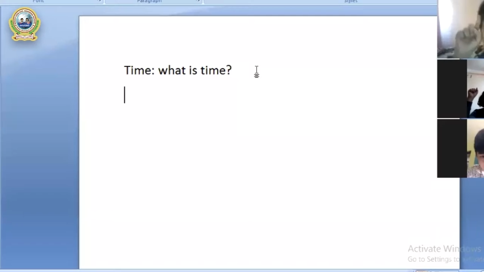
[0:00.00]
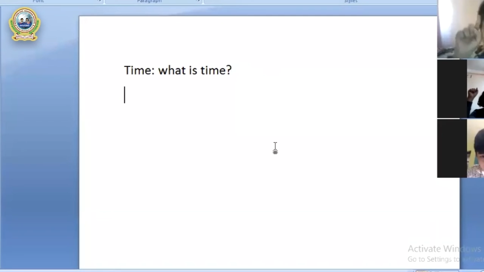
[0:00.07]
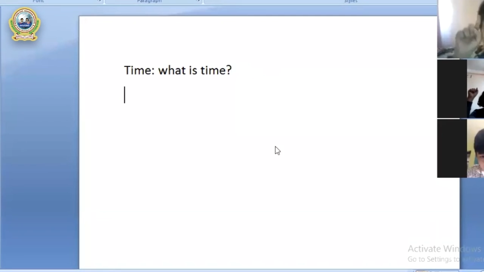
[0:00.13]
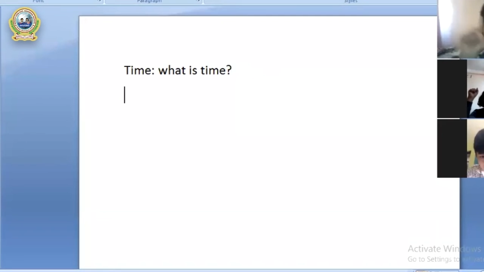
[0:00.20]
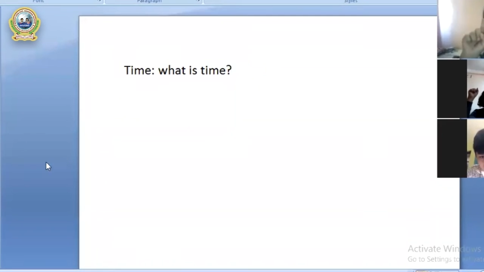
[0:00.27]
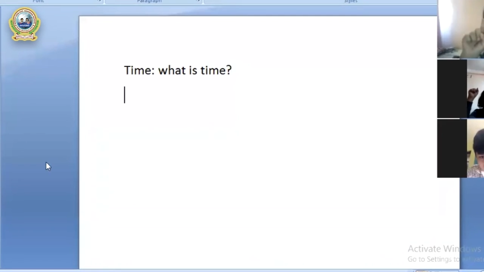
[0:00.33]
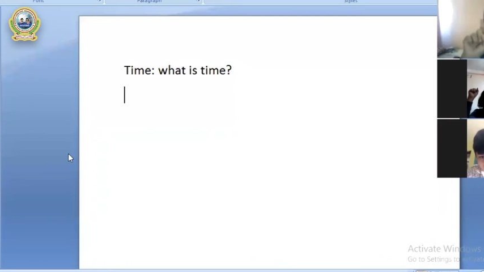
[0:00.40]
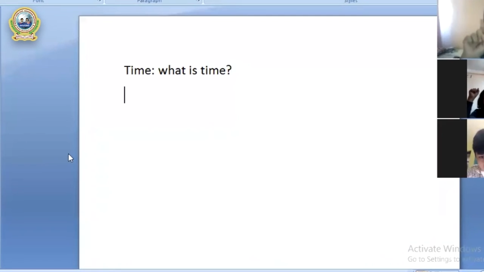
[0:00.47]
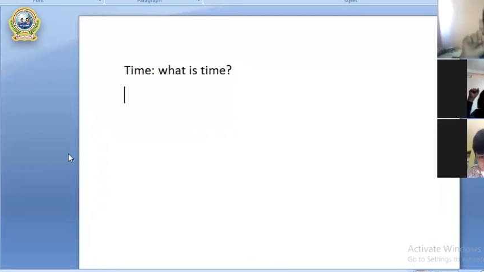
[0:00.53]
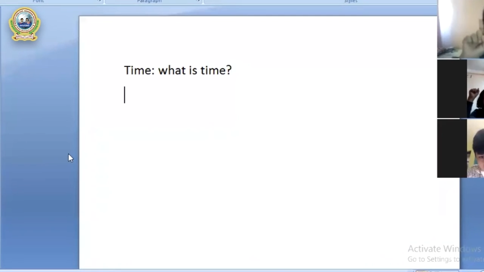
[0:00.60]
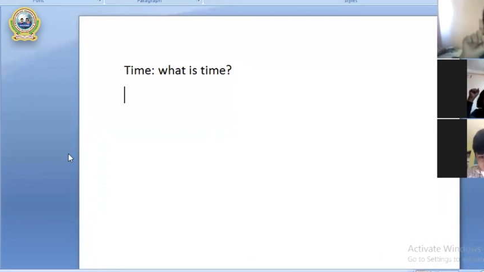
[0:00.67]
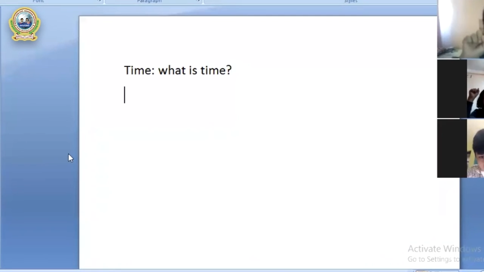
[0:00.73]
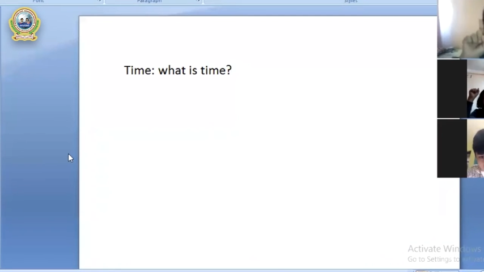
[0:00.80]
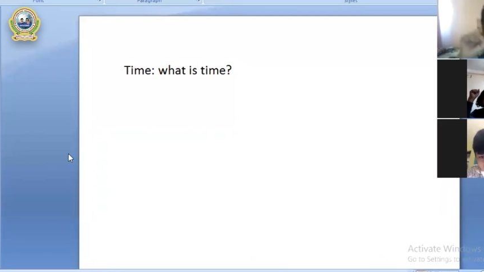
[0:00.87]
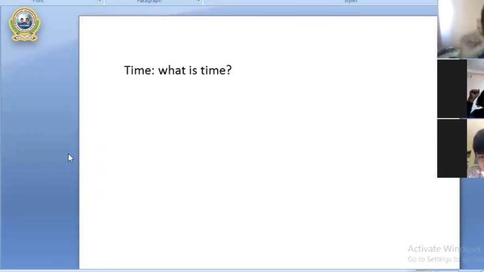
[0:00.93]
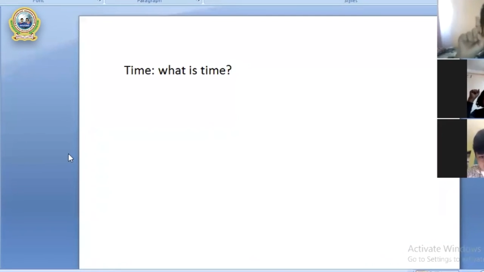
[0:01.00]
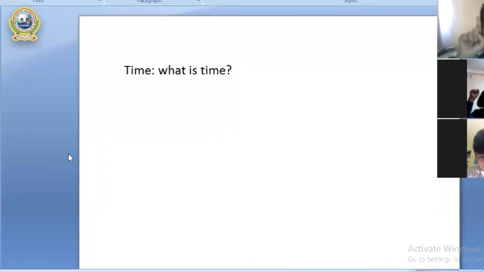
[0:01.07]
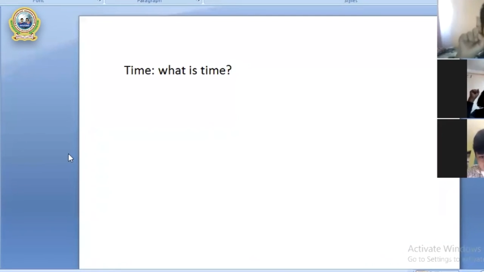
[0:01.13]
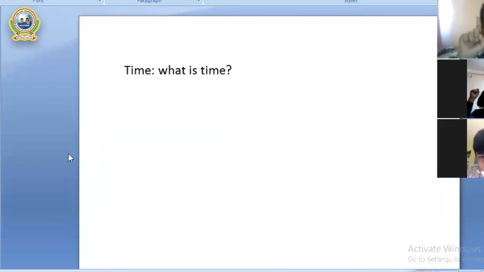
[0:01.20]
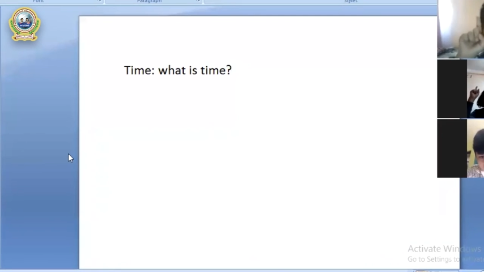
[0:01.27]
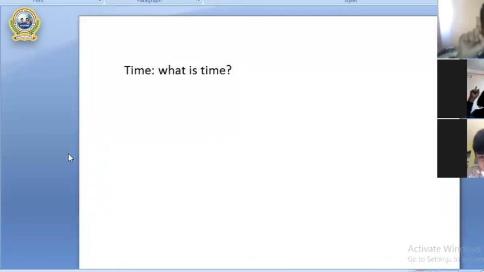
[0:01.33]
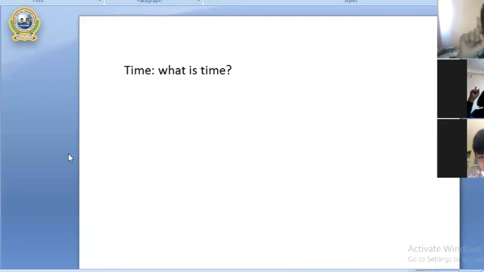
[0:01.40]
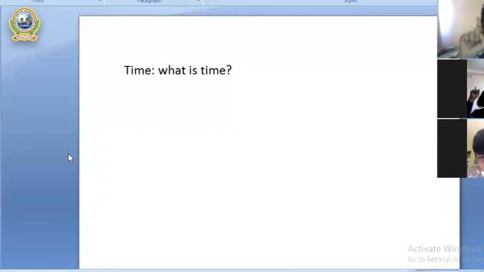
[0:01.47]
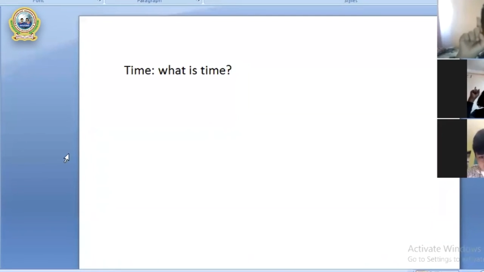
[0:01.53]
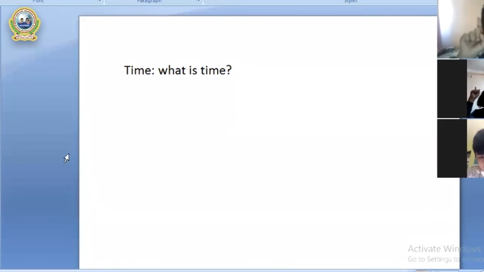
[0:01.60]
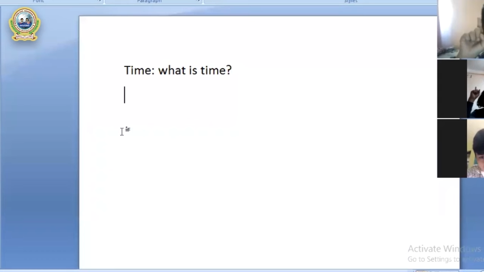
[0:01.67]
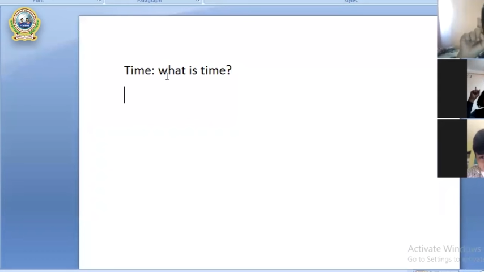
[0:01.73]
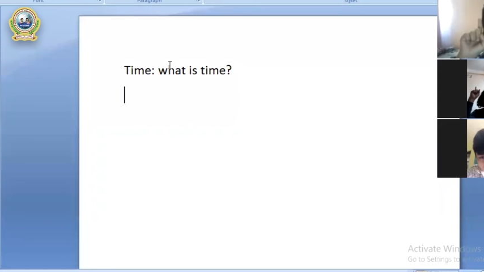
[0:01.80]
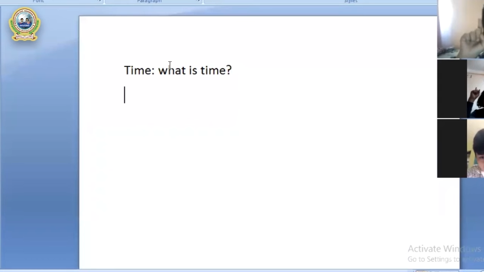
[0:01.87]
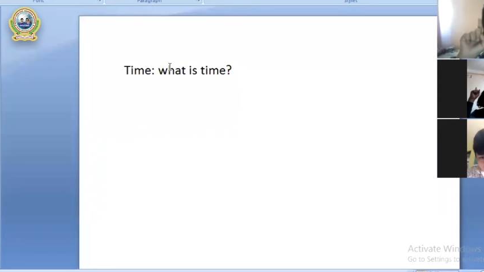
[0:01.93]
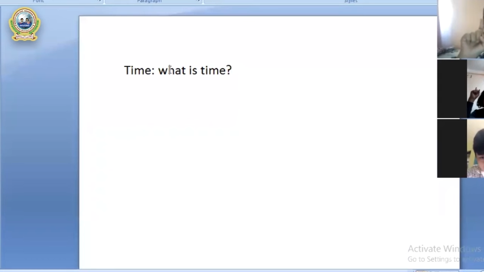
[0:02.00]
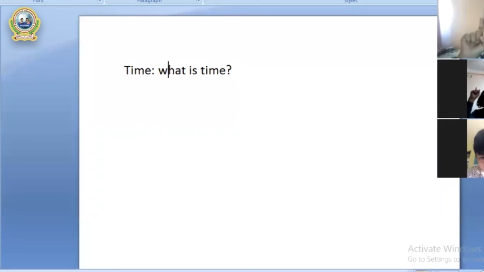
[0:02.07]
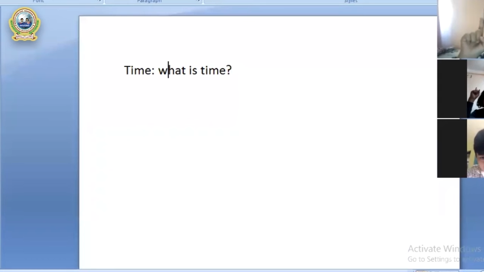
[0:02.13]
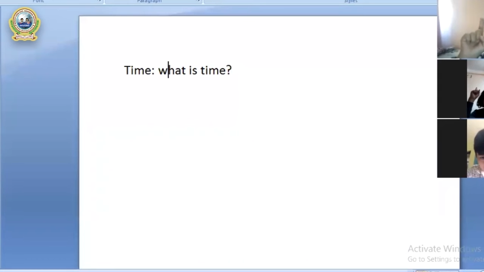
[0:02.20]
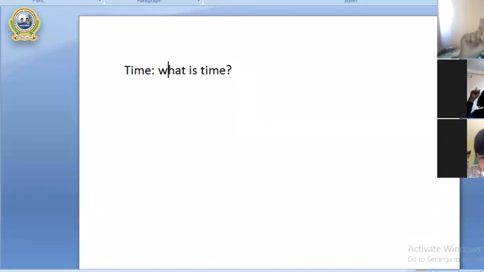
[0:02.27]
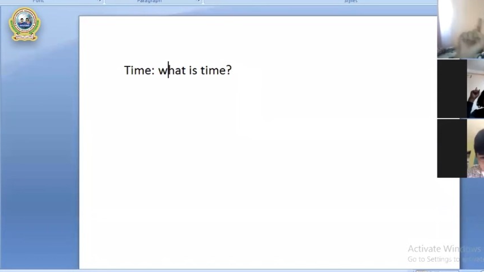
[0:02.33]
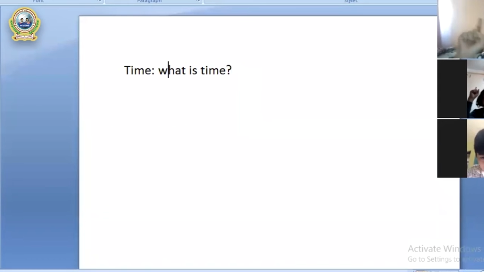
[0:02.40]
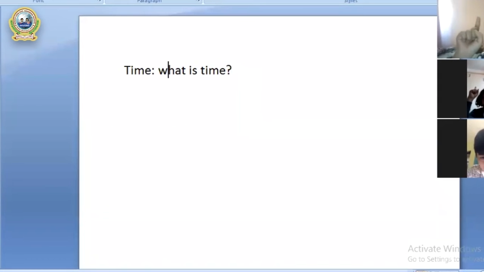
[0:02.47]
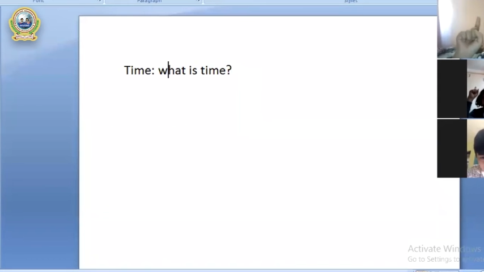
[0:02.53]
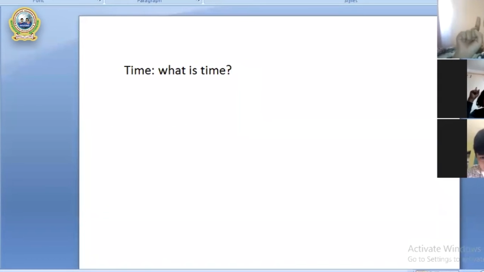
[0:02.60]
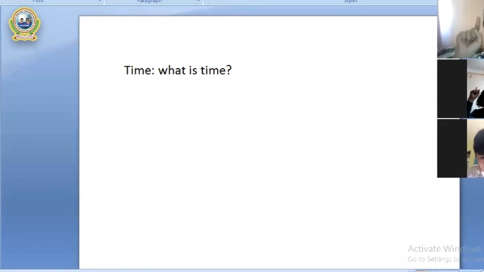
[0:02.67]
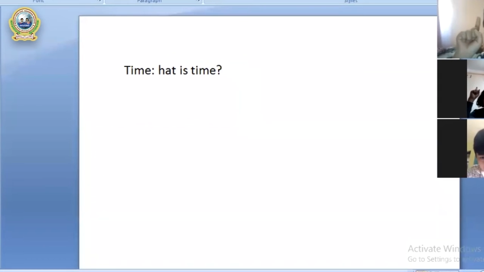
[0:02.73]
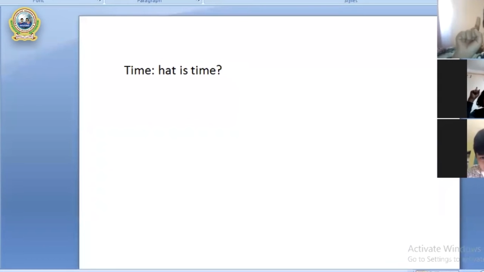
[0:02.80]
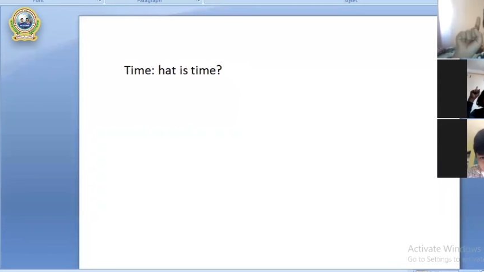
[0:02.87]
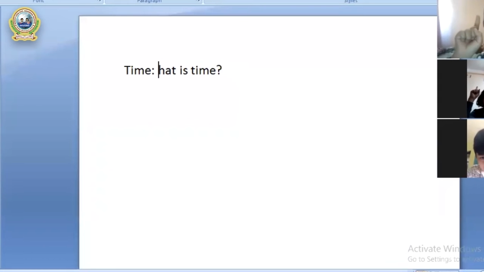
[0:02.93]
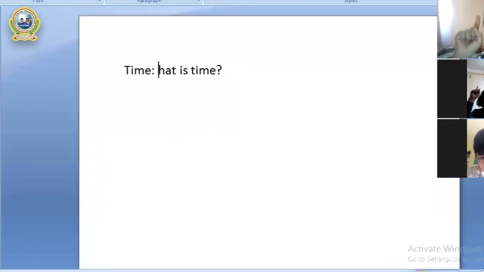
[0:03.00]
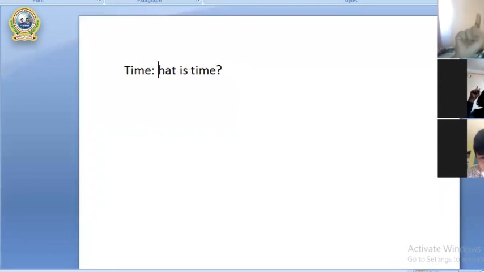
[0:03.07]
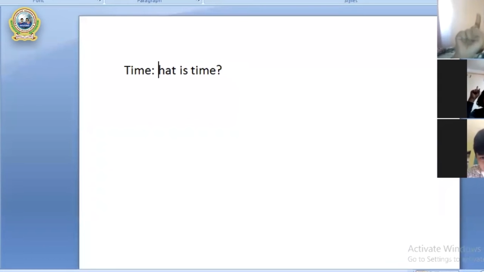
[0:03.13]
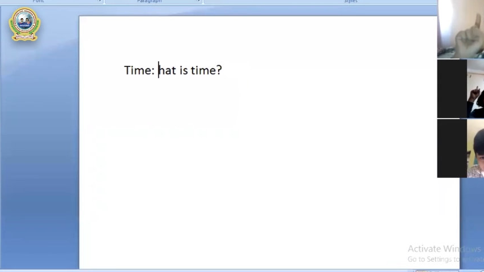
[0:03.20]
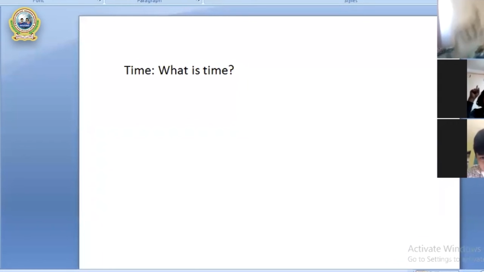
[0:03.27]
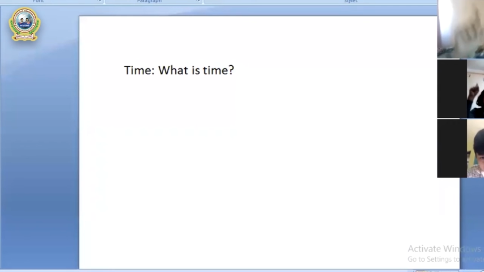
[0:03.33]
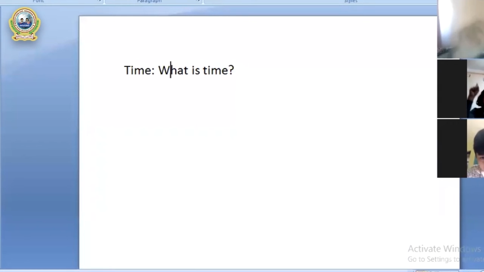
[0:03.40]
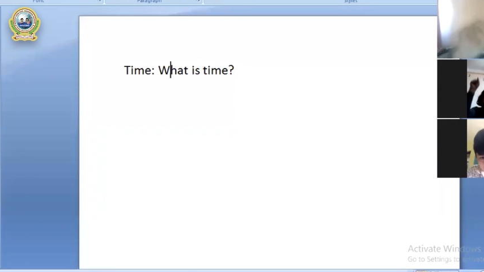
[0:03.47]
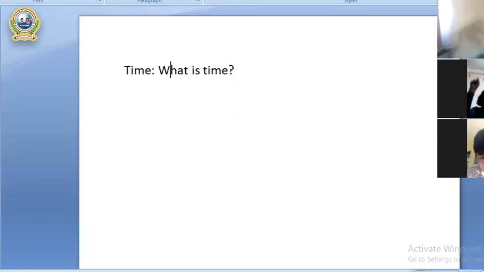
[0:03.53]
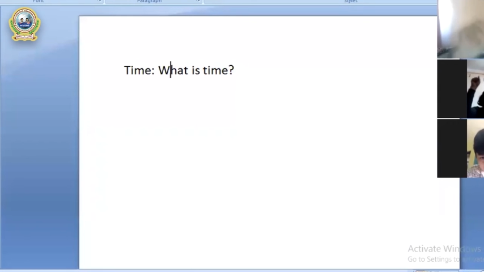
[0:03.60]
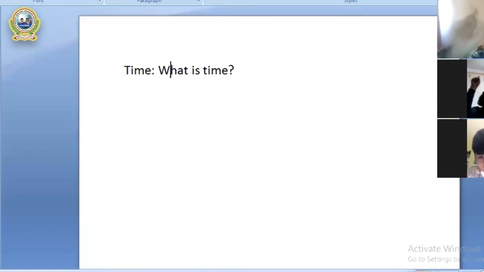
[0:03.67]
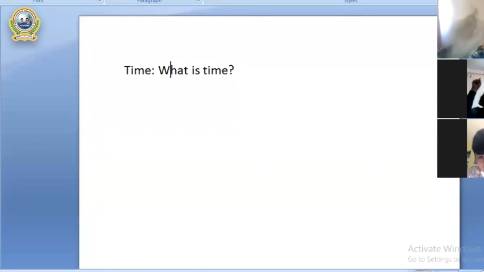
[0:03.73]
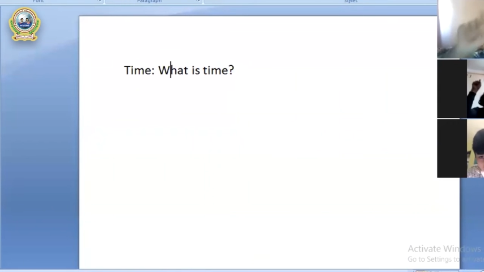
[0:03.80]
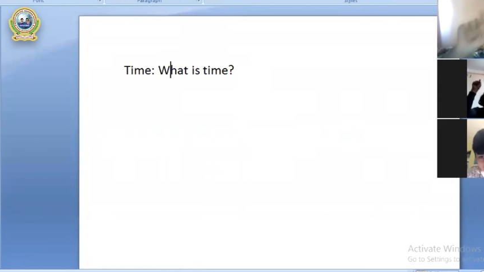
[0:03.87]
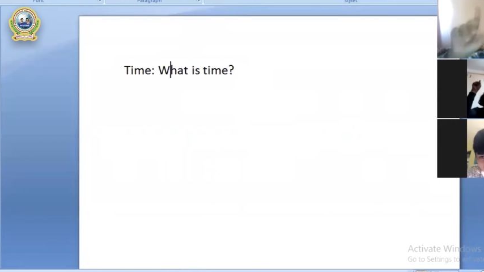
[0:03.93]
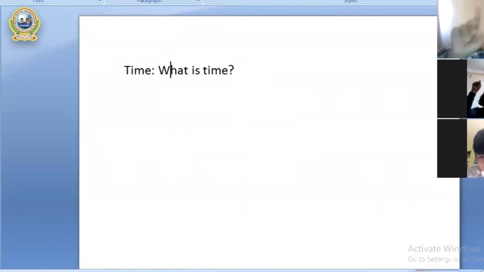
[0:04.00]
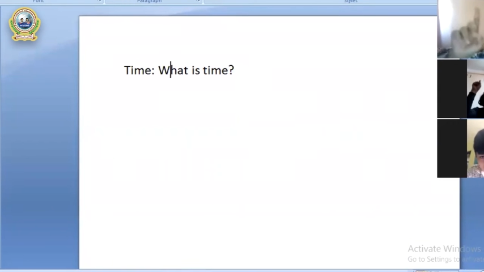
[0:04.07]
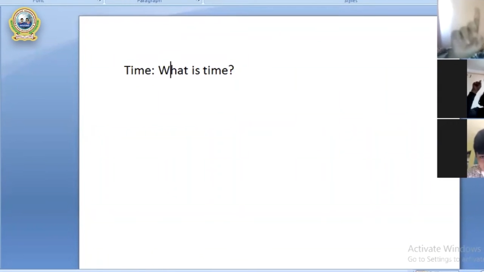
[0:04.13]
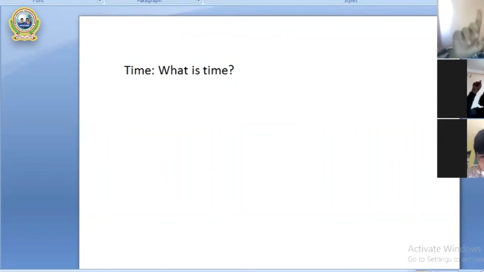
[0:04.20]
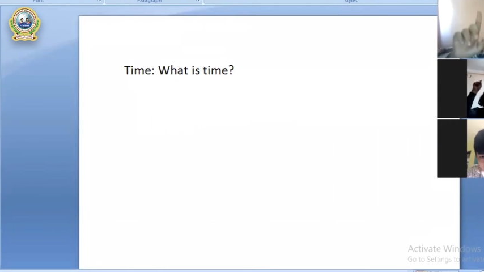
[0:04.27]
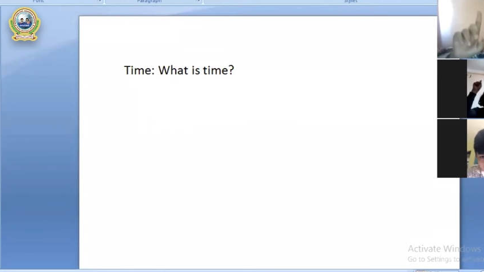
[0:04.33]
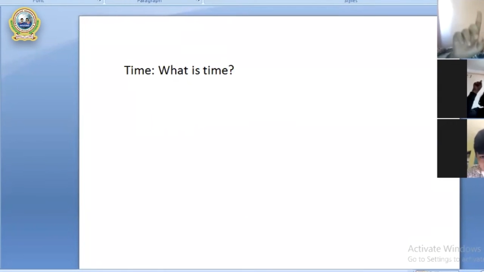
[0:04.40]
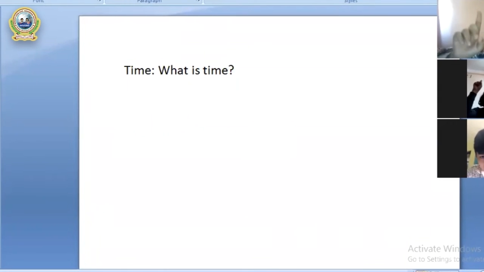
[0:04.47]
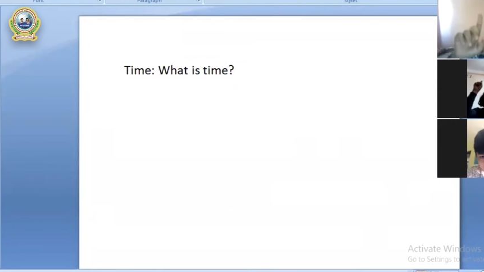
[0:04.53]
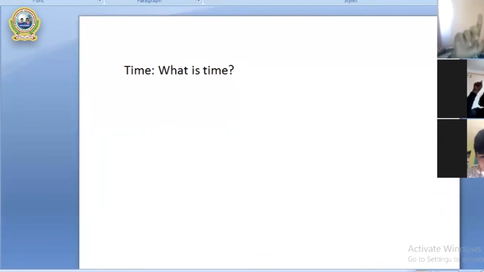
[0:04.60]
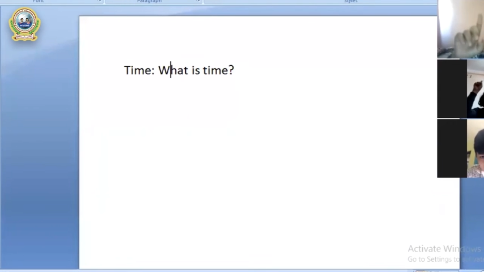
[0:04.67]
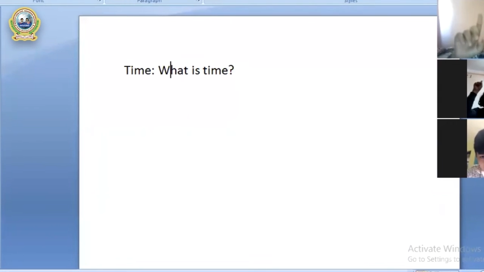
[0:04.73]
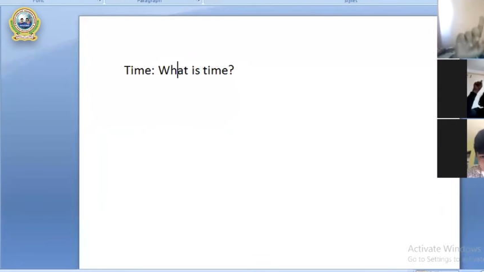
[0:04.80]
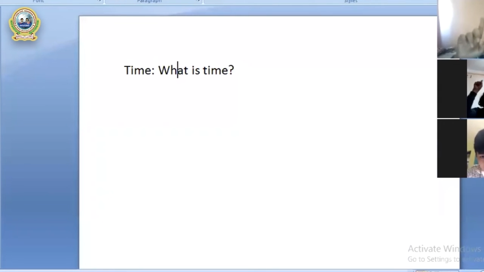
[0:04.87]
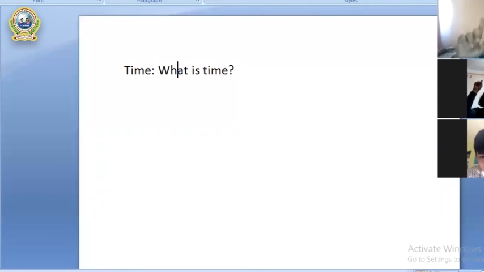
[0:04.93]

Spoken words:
Nobody's mouth can be seen.